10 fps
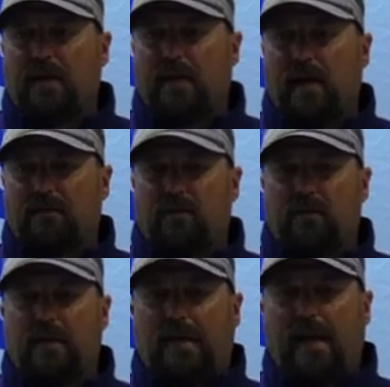They have
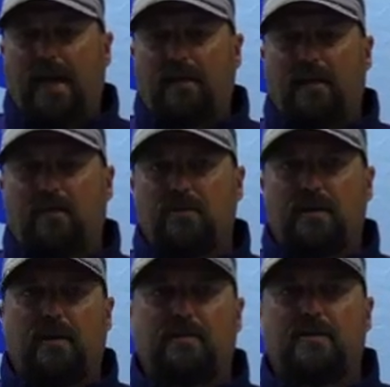3 18-hole
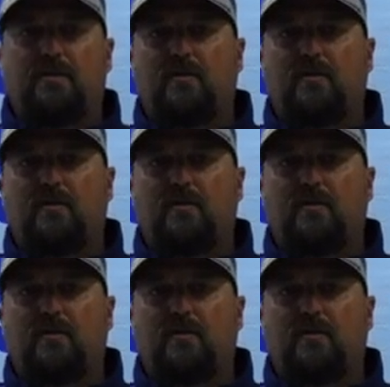championship